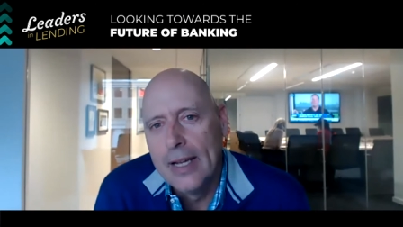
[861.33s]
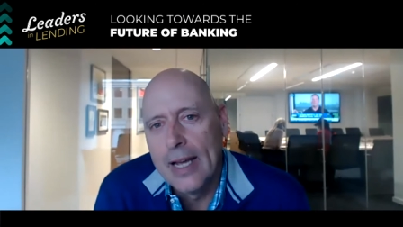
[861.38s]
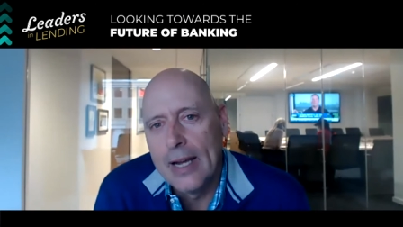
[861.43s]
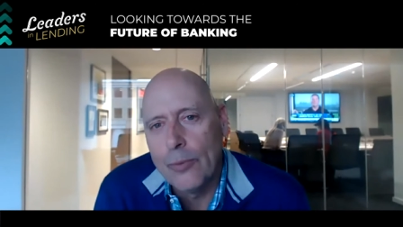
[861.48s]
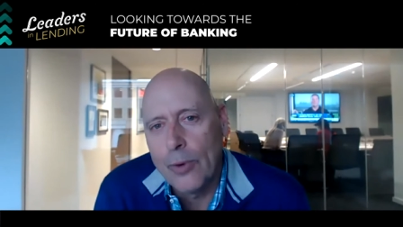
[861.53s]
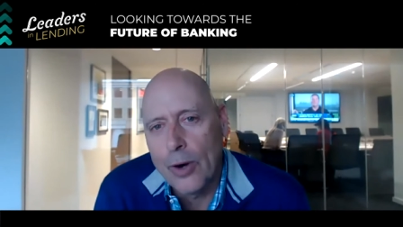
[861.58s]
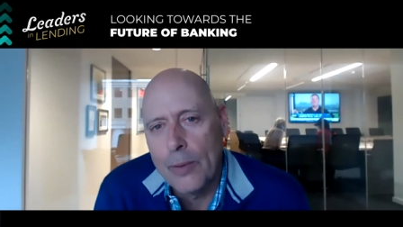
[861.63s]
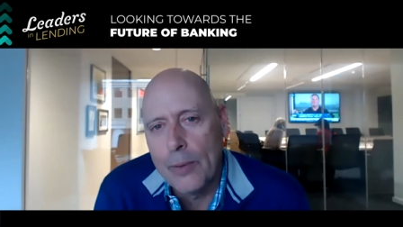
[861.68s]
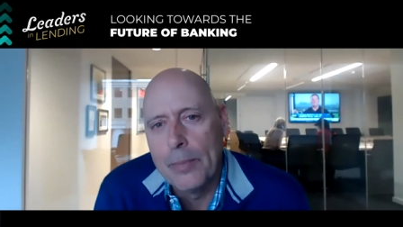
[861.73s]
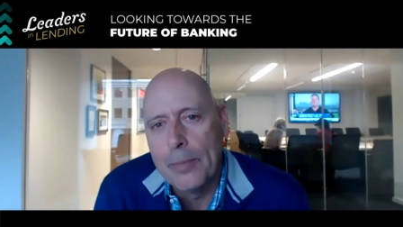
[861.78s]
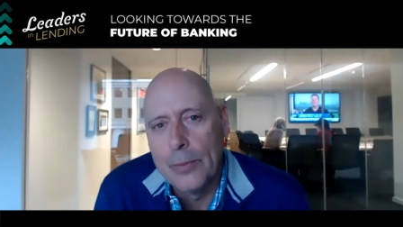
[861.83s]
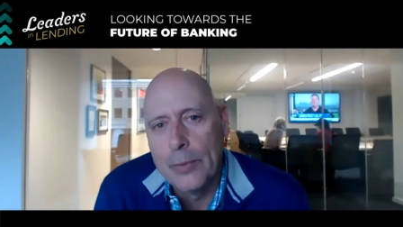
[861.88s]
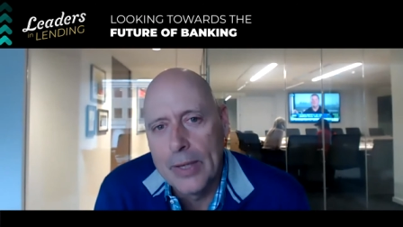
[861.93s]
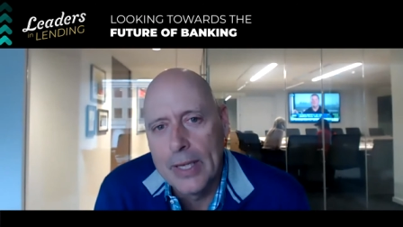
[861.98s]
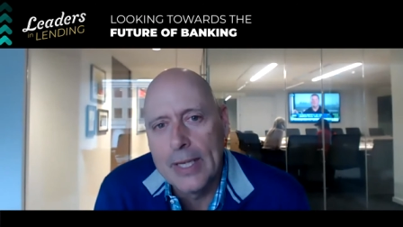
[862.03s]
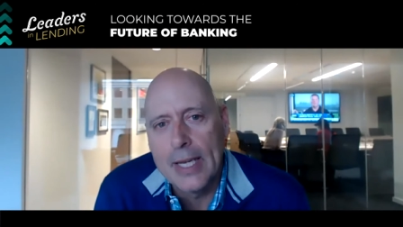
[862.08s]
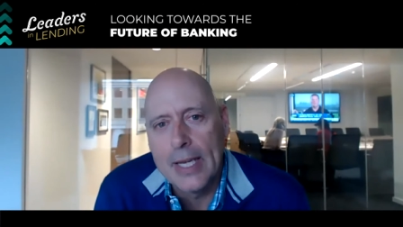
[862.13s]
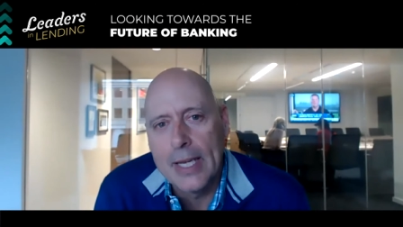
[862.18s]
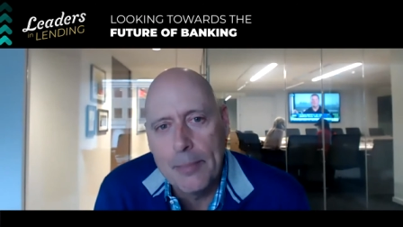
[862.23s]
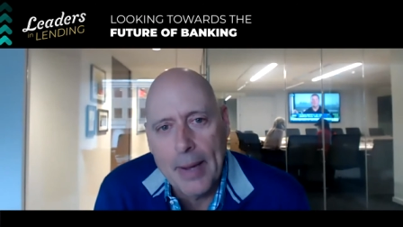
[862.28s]
and we're hoping we
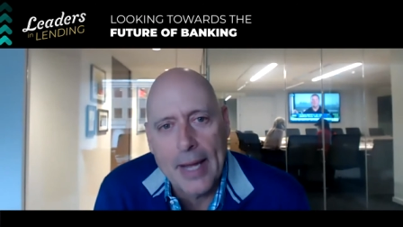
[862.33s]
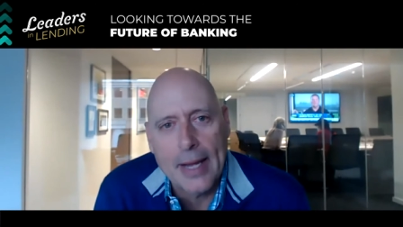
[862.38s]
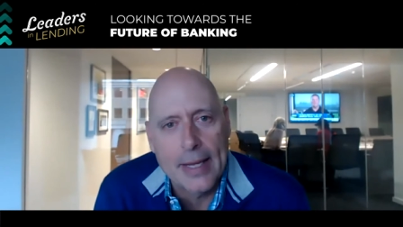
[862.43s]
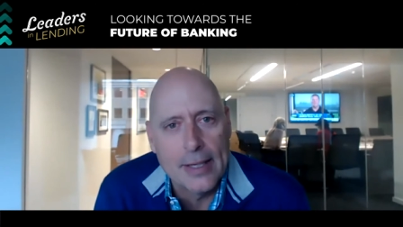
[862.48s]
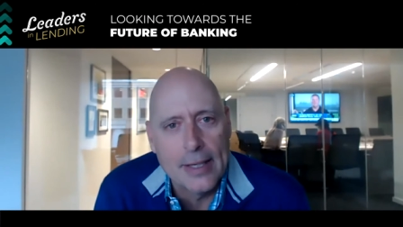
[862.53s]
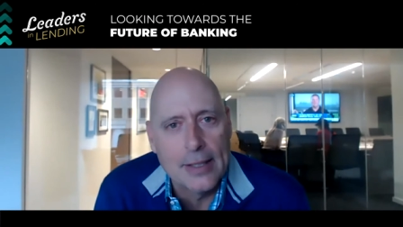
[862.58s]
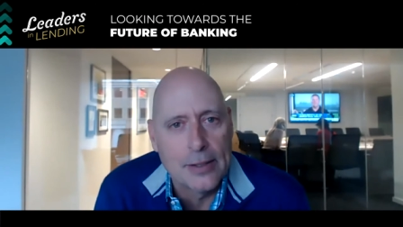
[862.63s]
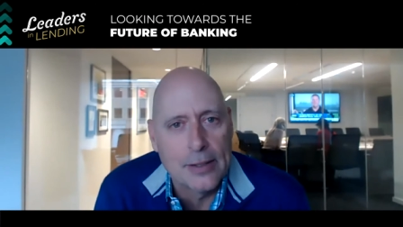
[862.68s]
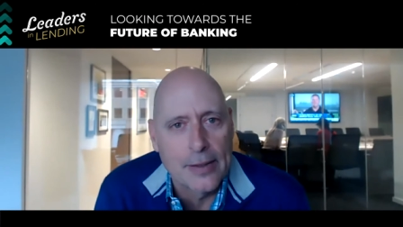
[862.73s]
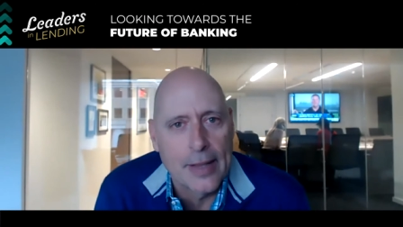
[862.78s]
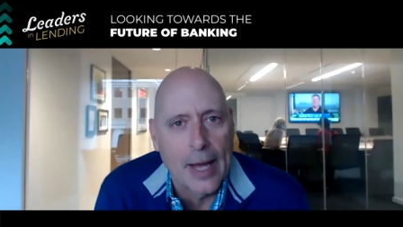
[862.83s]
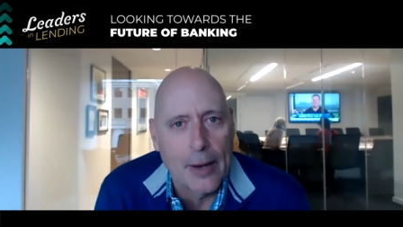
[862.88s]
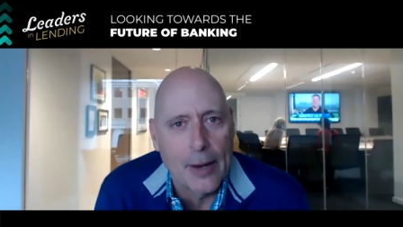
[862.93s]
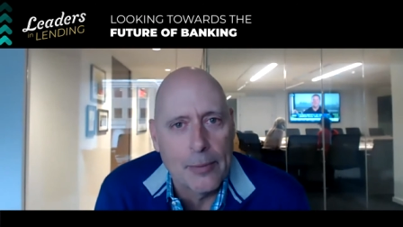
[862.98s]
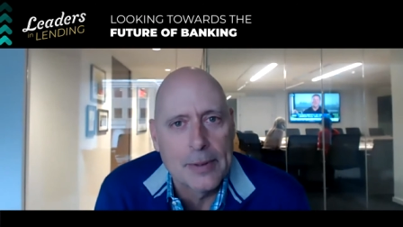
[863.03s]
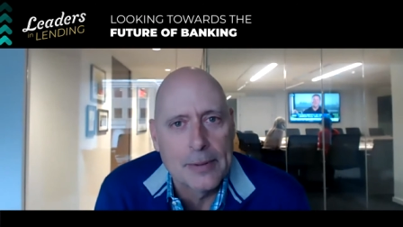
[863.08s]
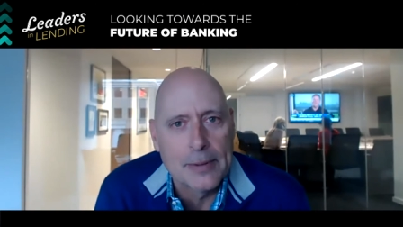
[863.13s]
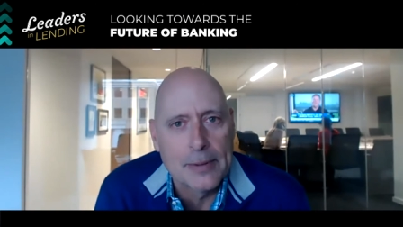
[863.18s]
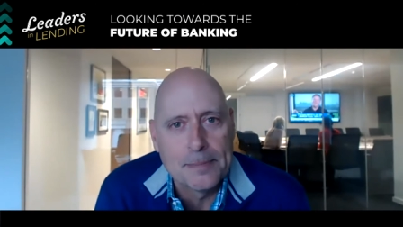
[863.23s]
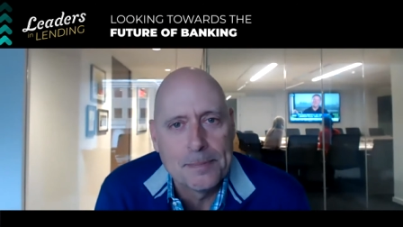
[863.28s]
can get back into
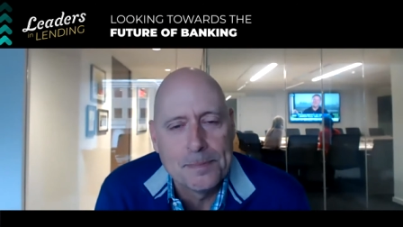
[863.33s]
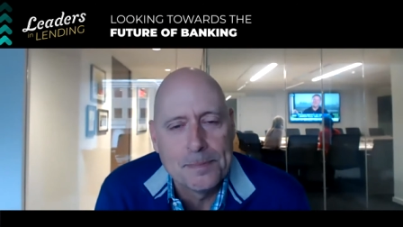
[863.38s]
that one.